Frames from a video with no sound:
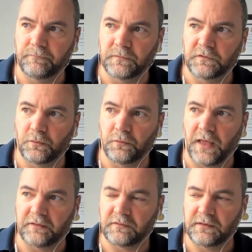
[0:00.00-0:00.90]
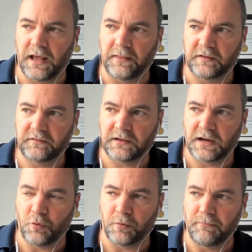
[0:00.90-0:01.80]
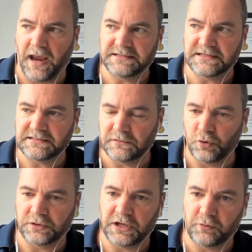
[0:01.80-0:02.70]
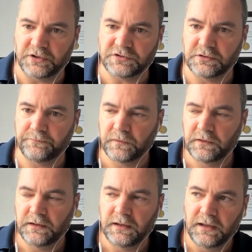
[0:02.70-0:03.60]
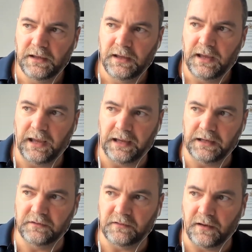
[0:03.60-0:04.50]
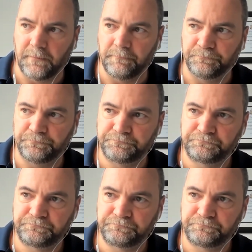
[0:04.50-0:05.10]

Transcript: so that's the kind of more mantis looking creature, and and